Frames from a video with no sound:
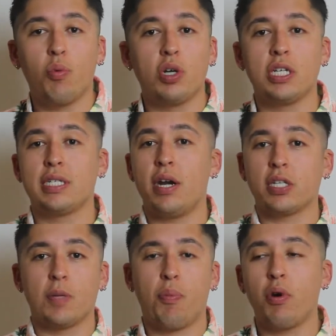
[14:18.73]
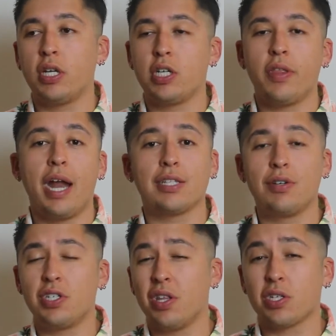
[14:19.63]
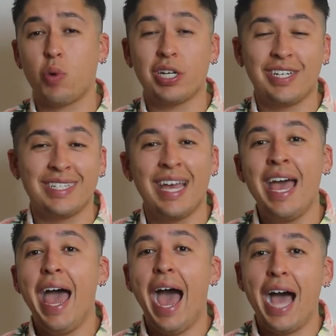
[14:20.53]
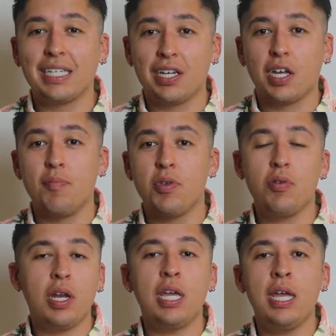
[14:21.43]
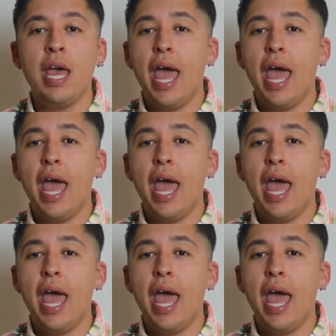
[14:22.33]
We're just there to support each other, answer each other's questions as a community.